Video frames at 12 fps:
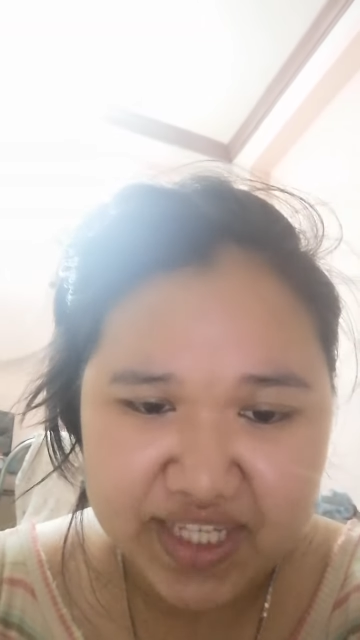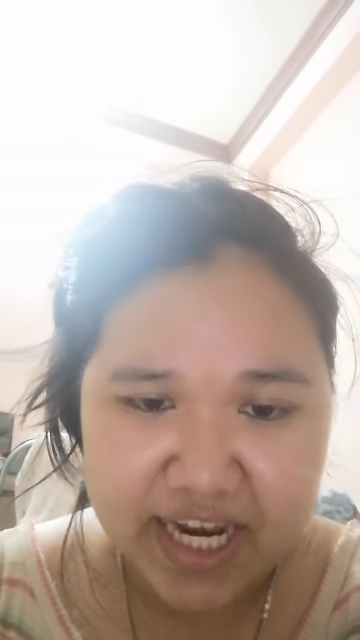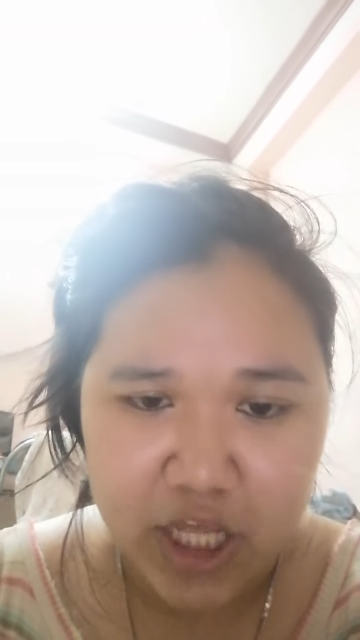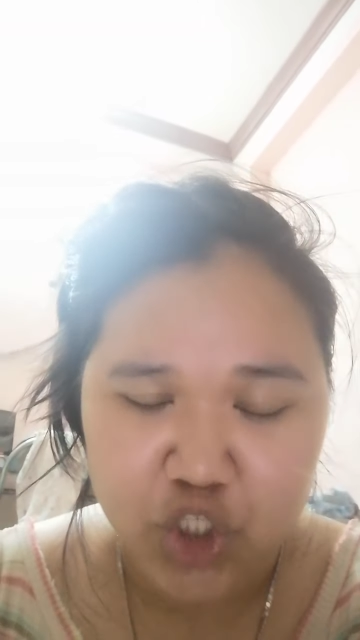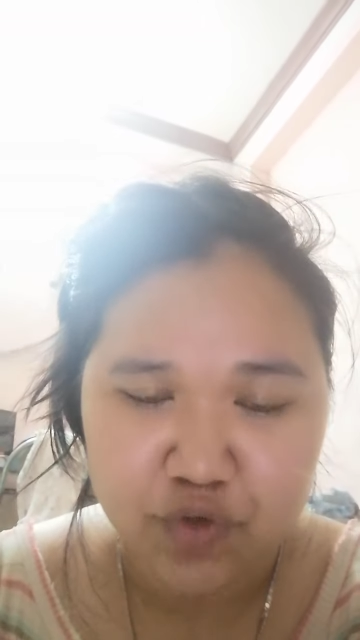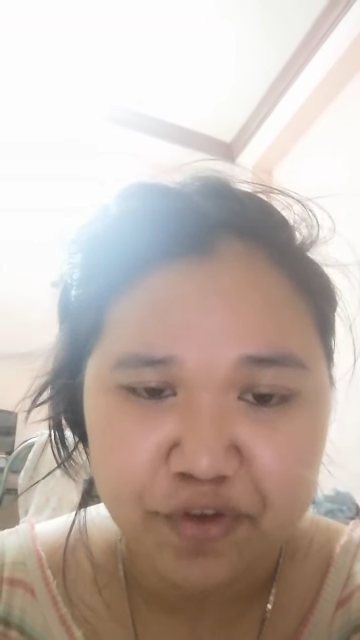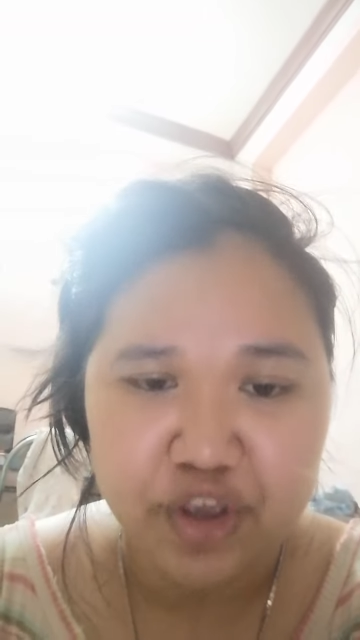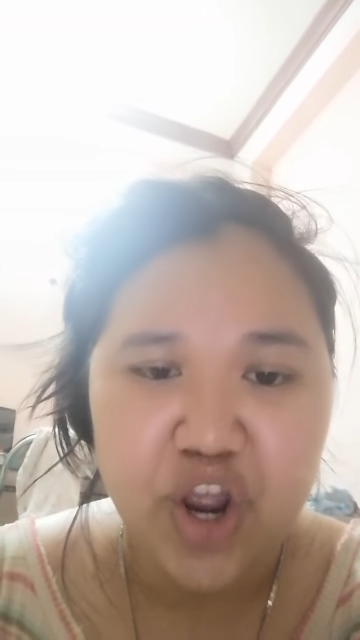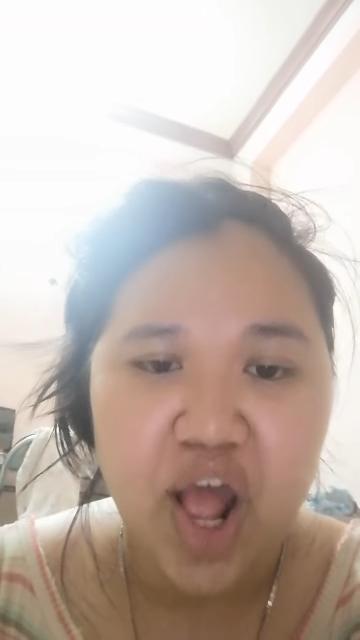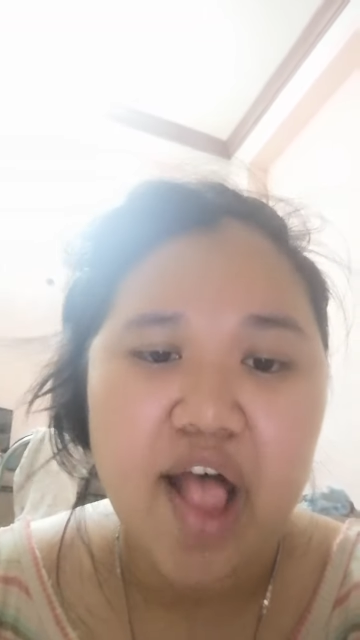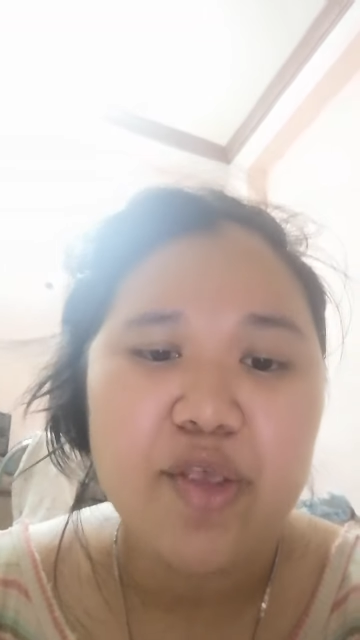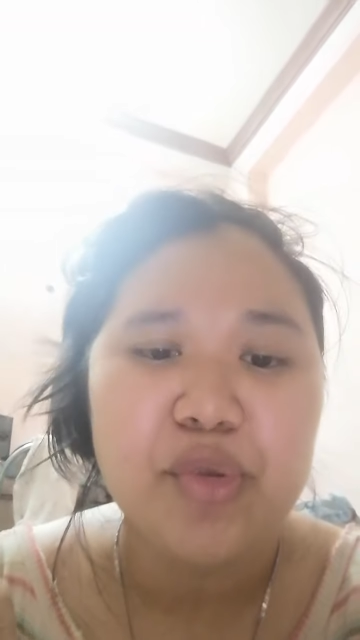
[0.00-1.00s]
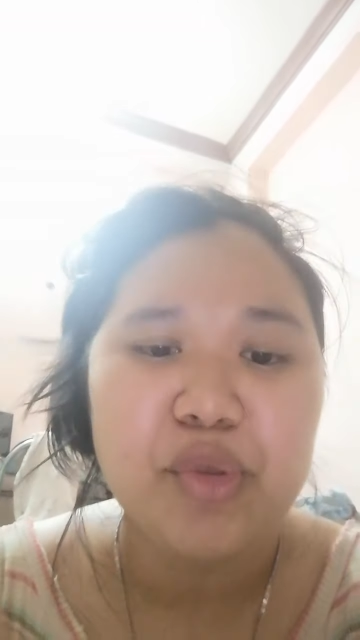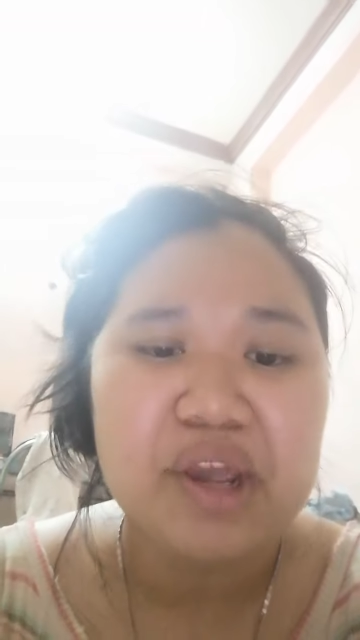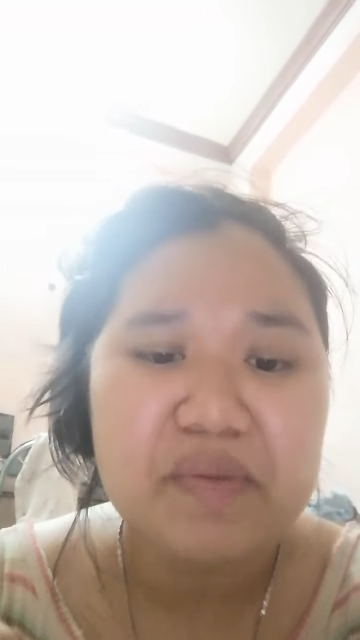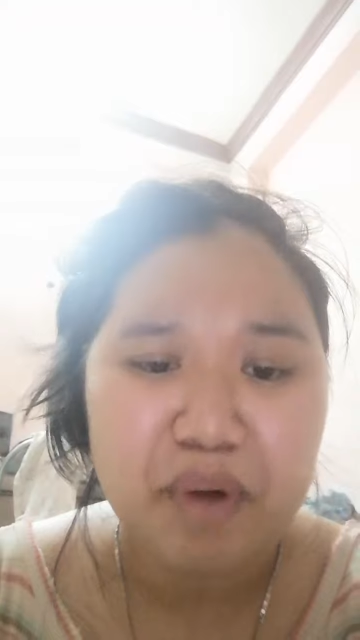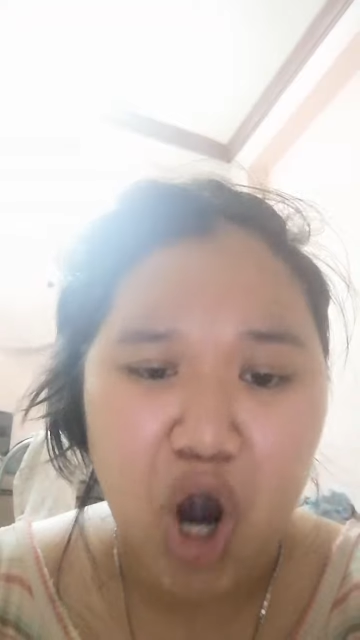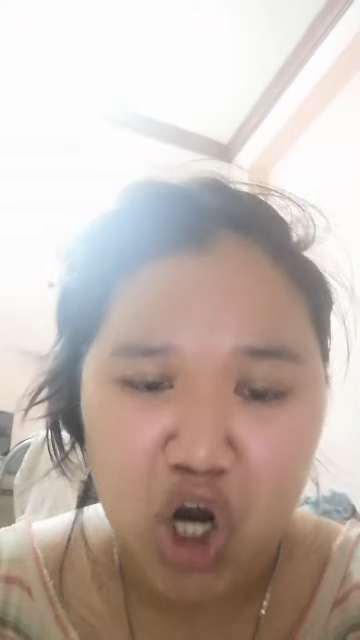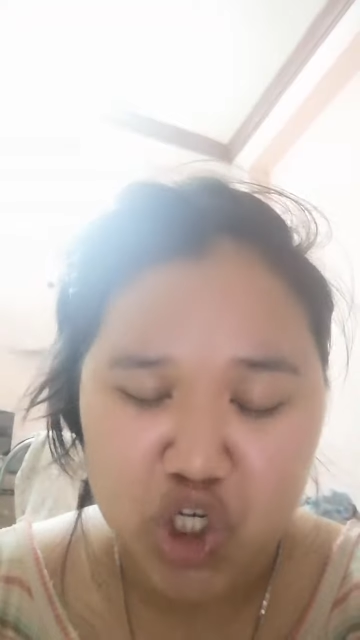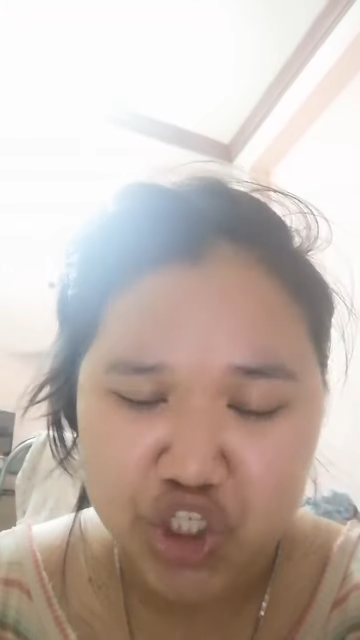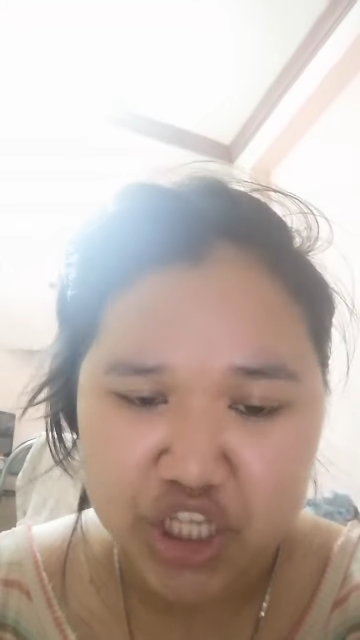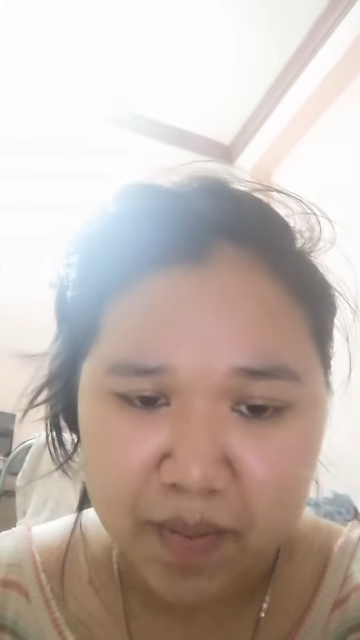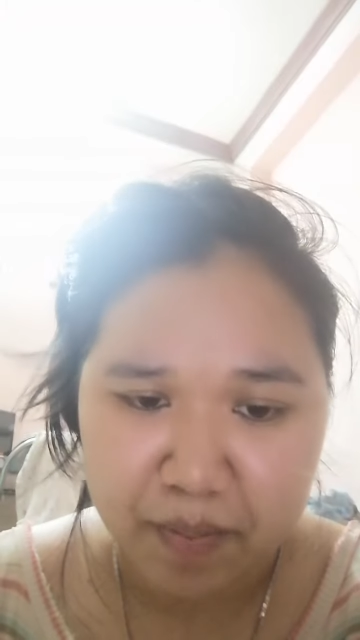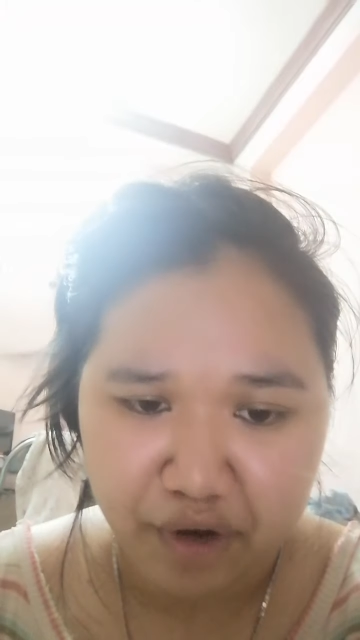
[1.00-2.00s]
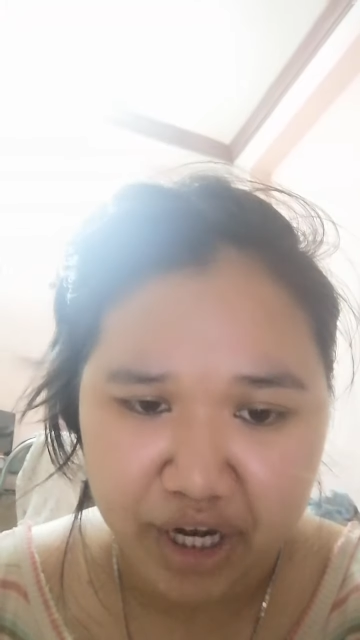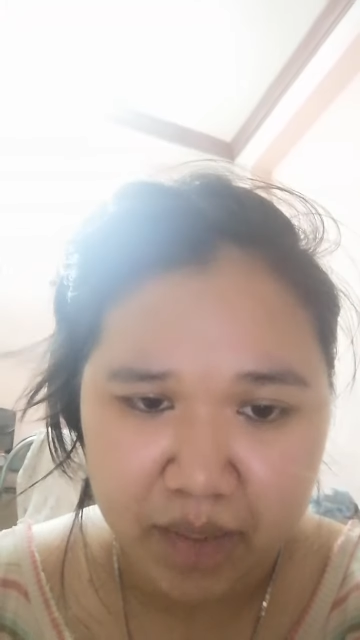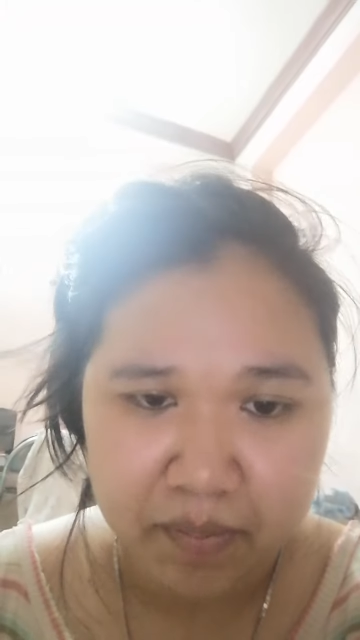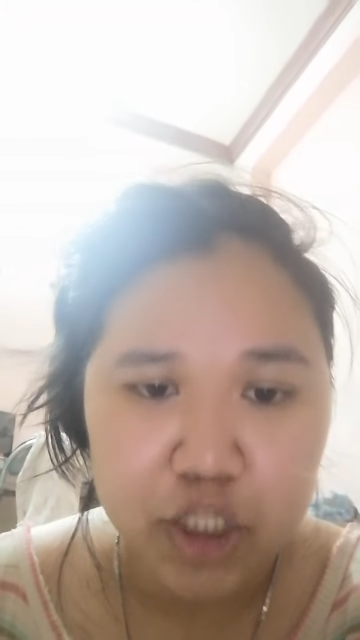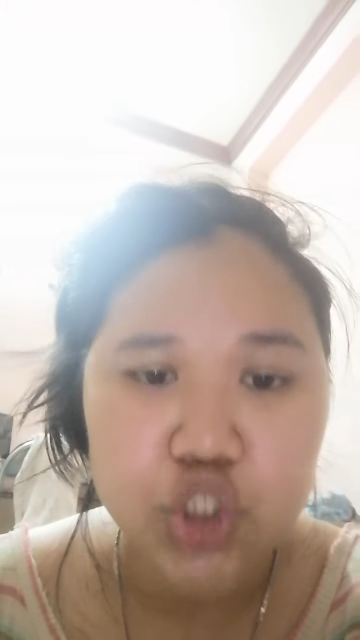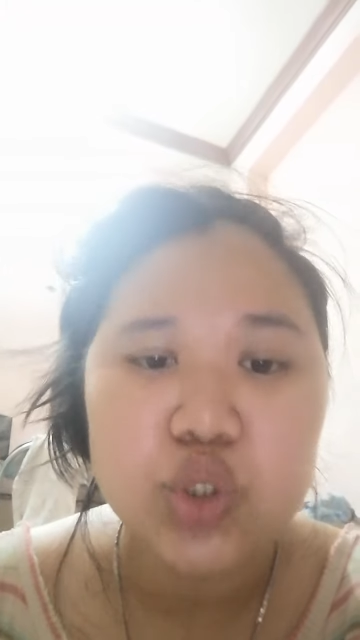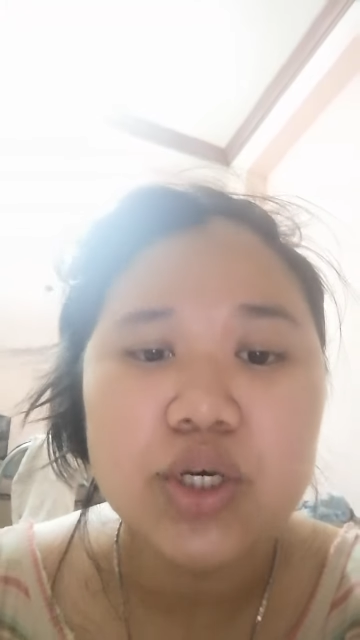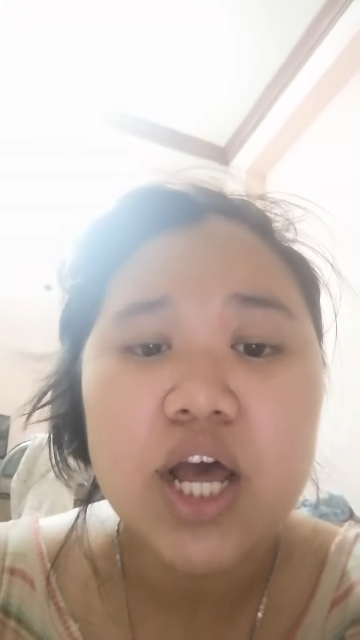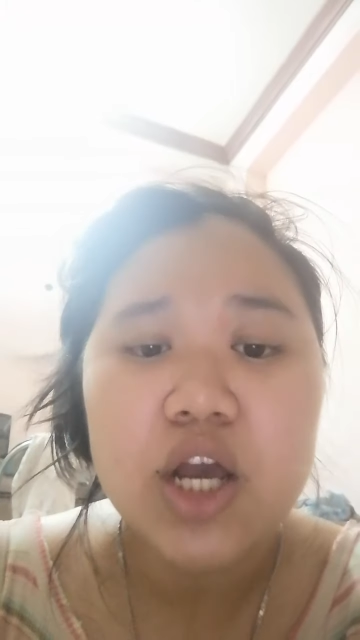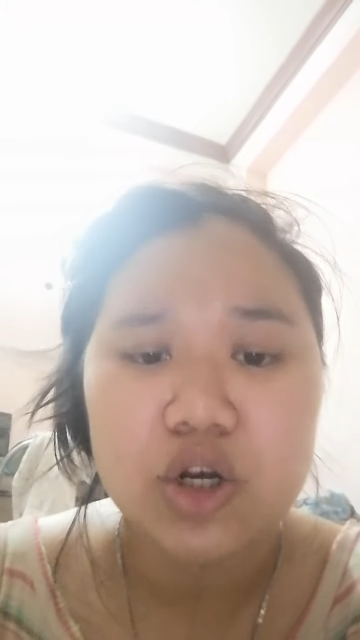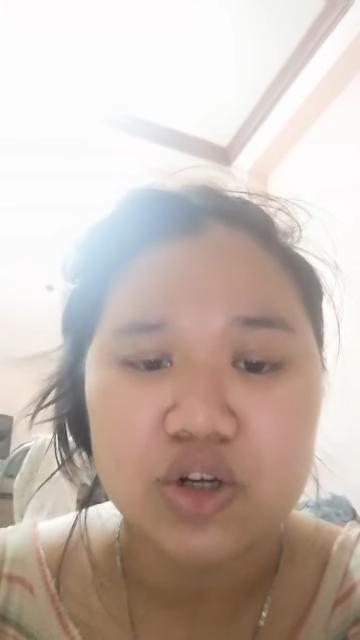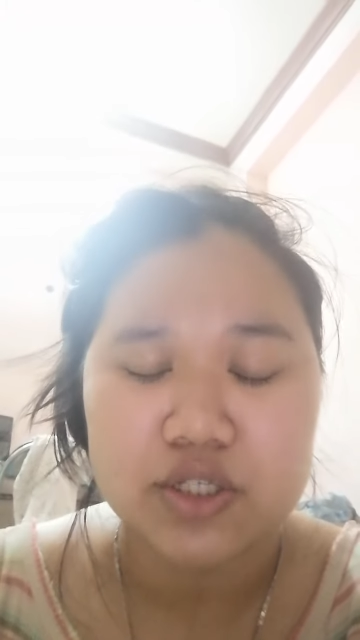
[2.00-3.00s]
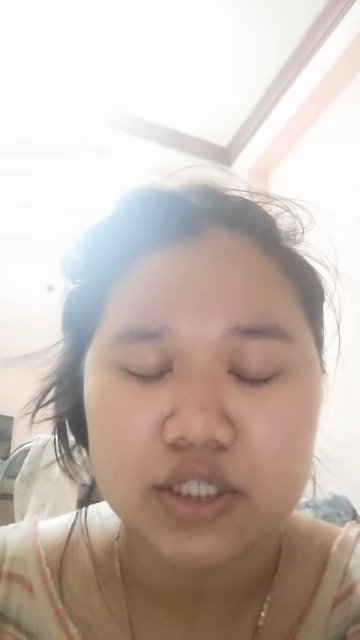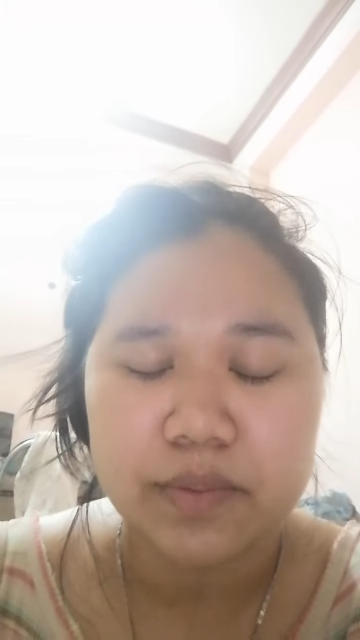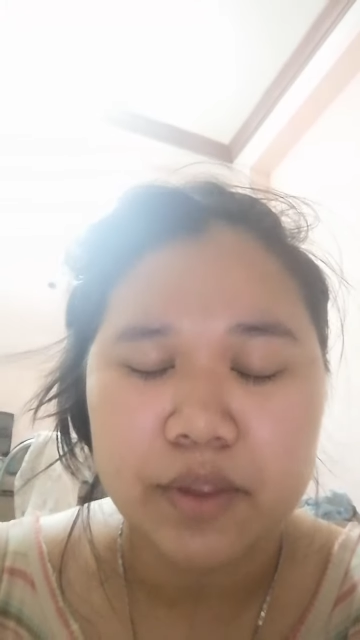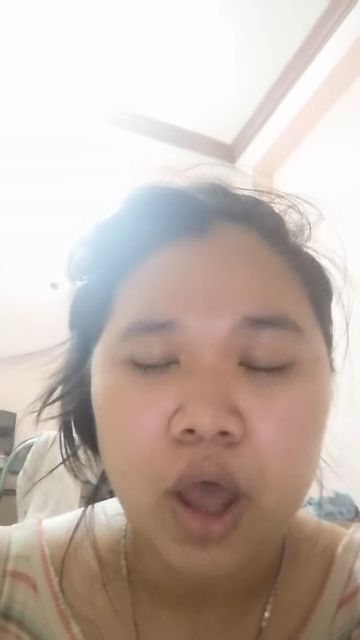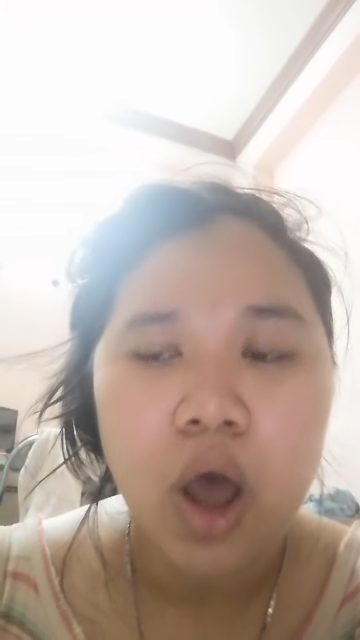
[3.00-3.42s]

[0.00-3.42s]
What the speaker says: and each finger has 3 parts separated by 2 knuckles.